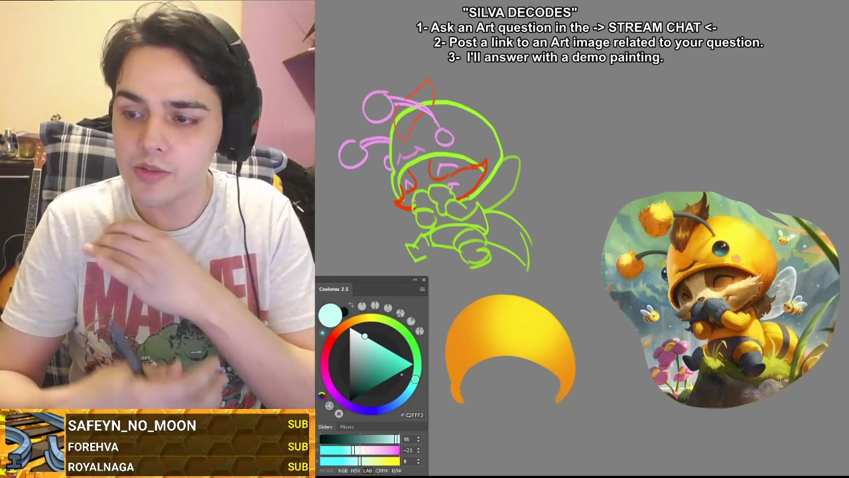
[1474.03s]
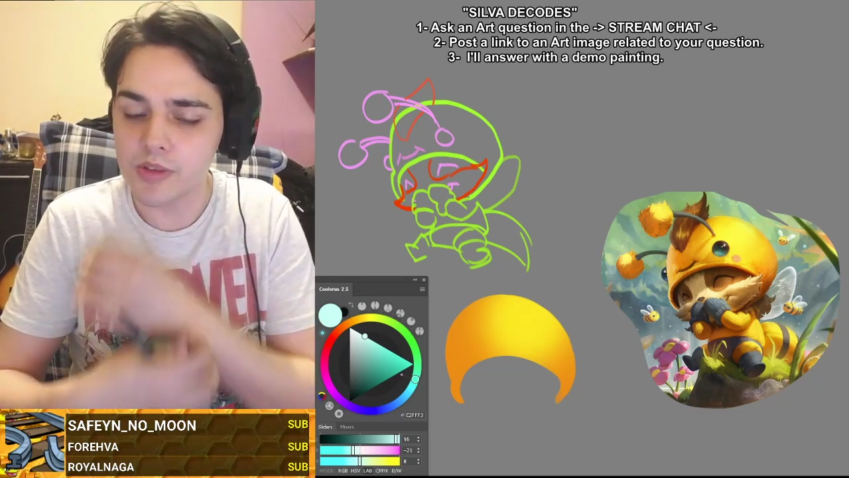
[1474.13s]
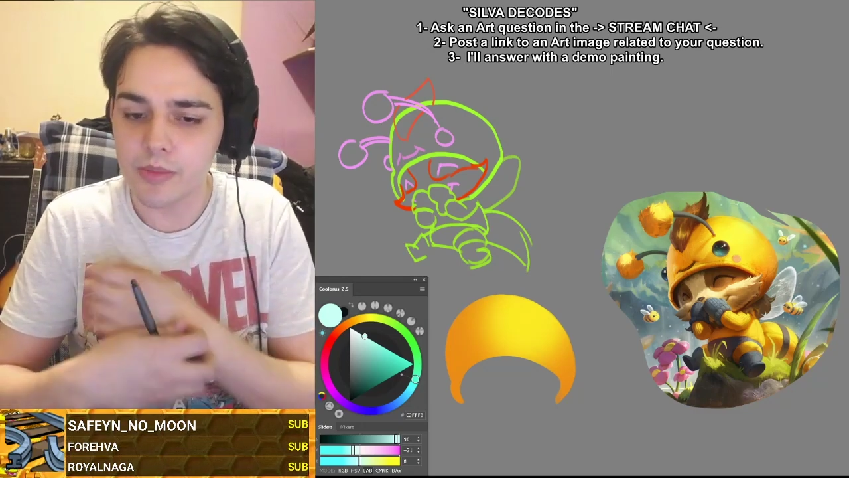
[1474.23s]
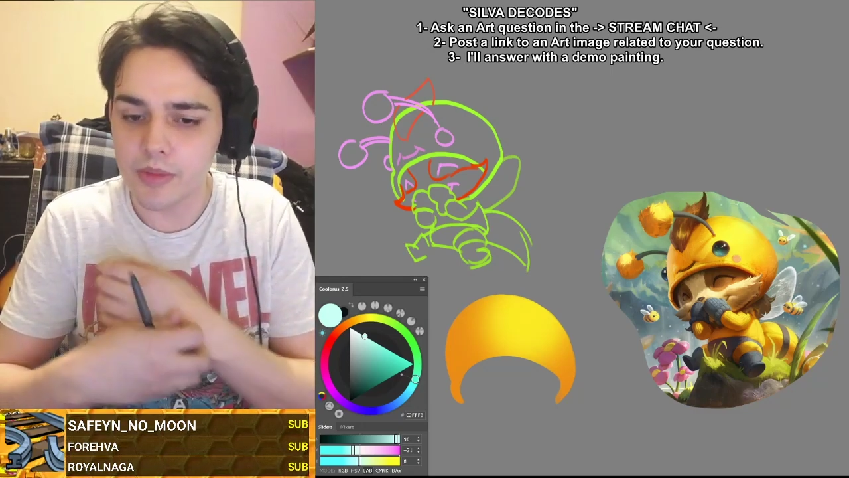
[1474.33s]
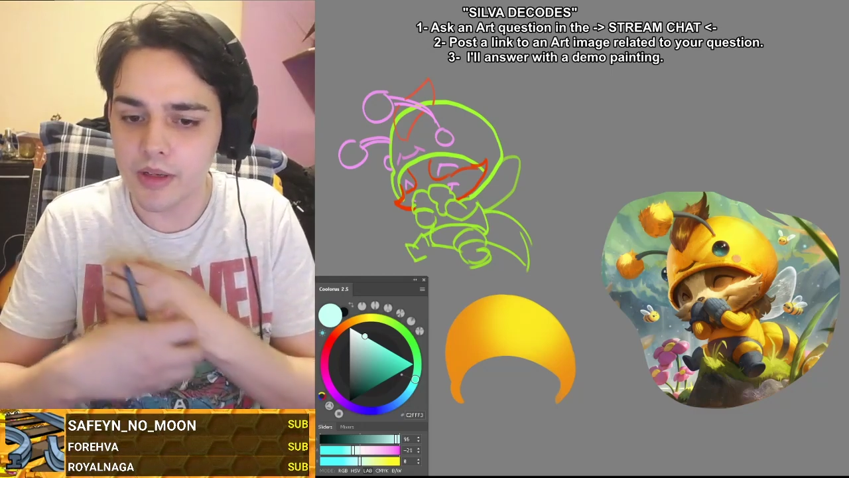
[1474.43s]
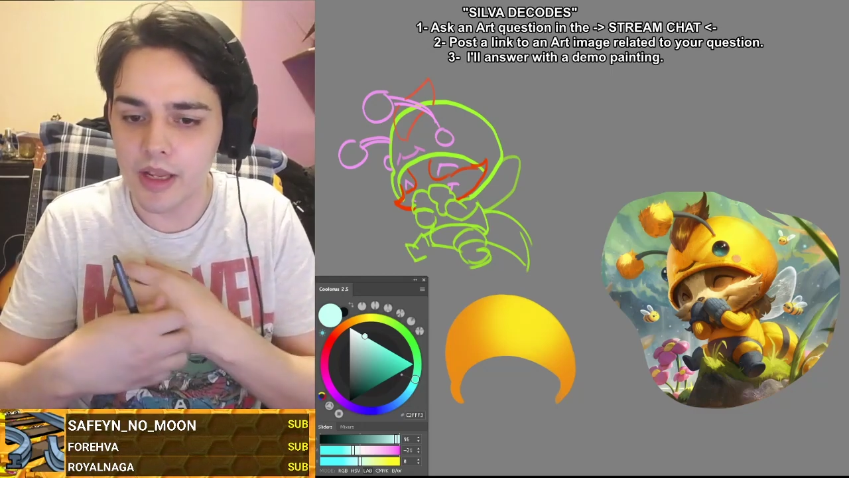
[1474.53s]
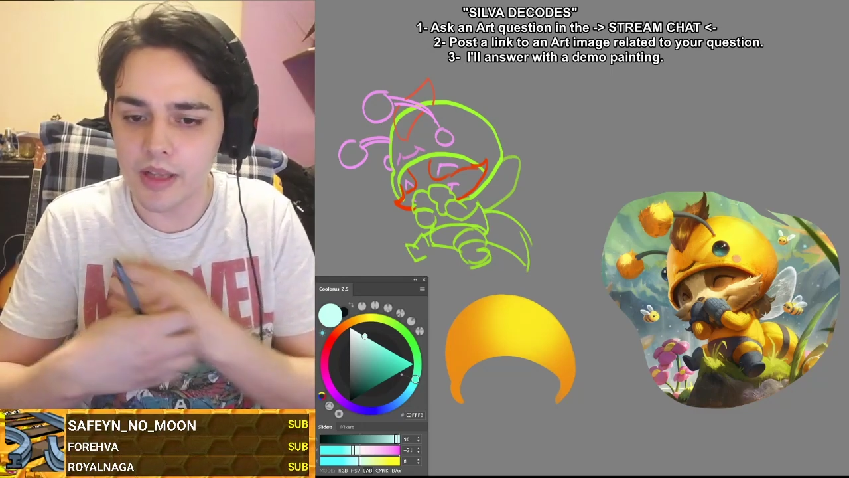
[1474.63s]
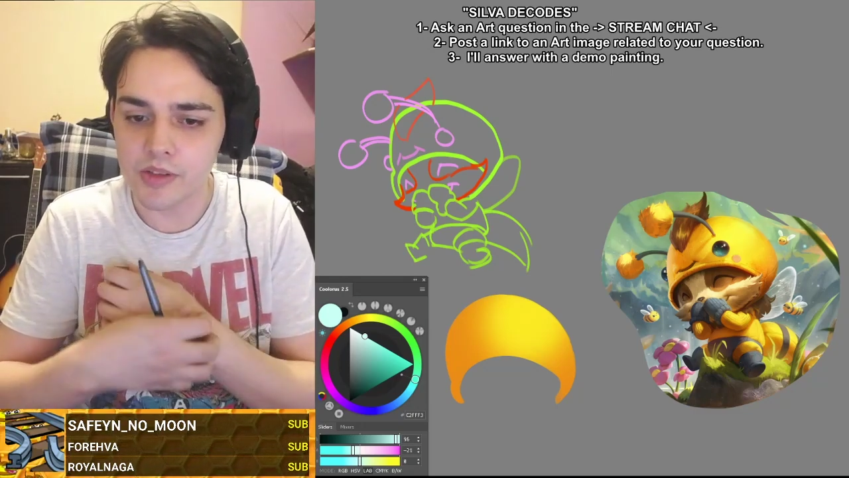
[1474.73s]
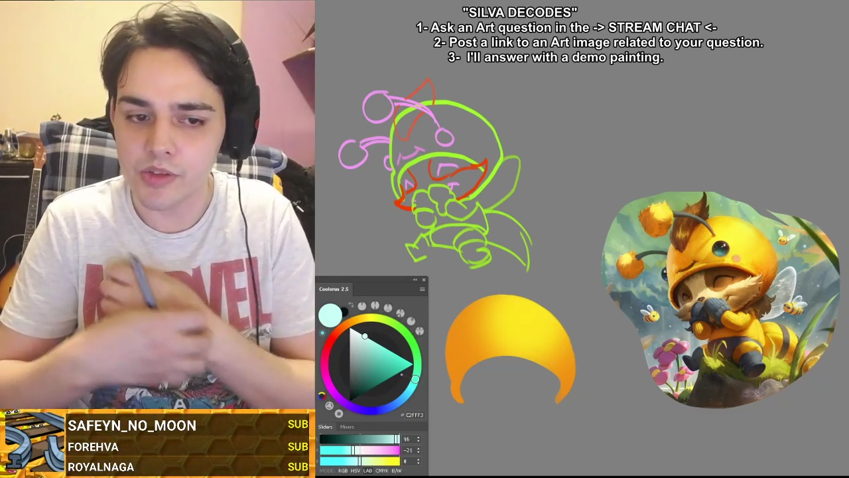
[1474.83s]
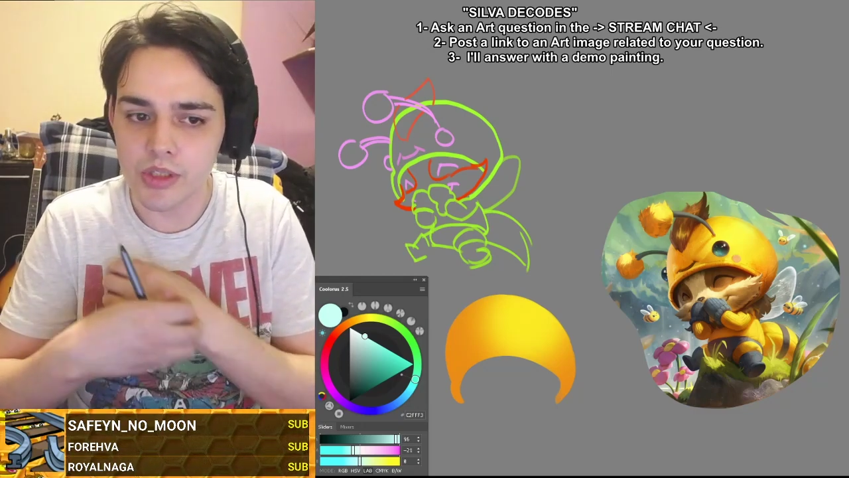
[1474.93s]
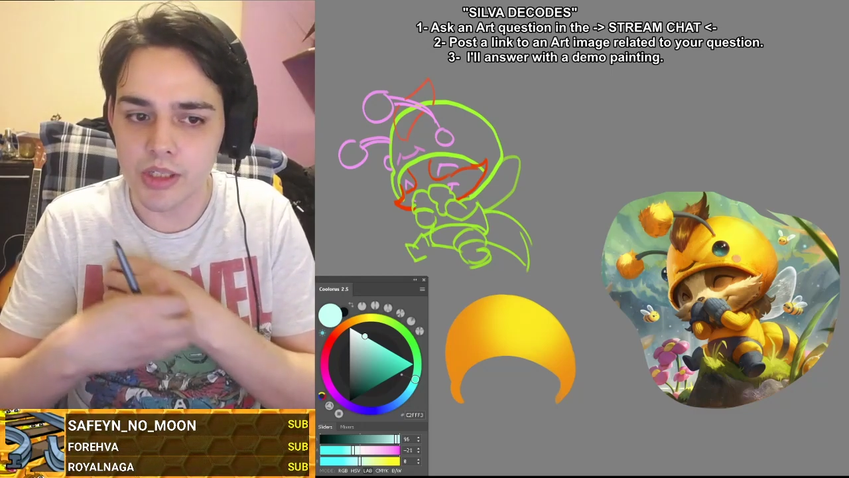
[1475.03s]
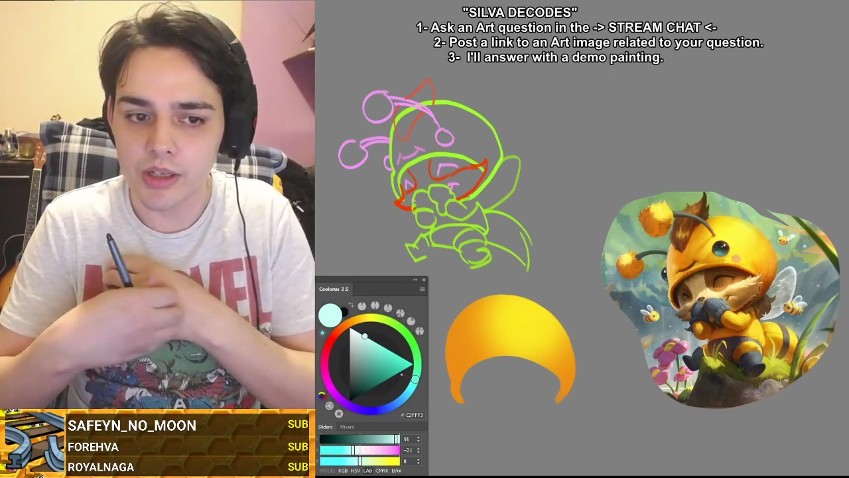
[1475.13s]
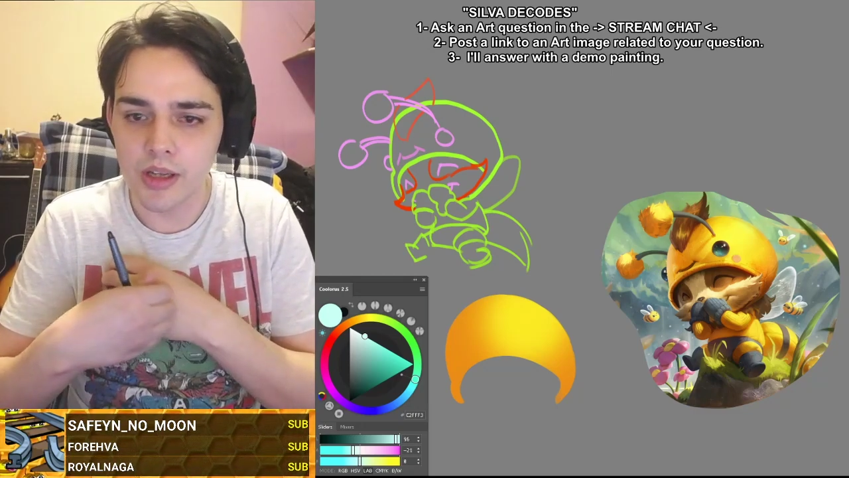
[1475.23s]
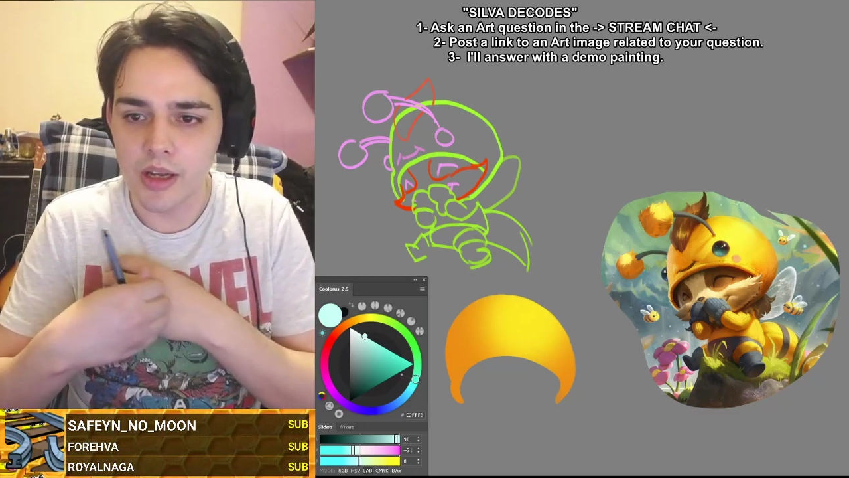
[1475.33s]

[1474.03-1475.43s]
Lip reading: once I'm done answering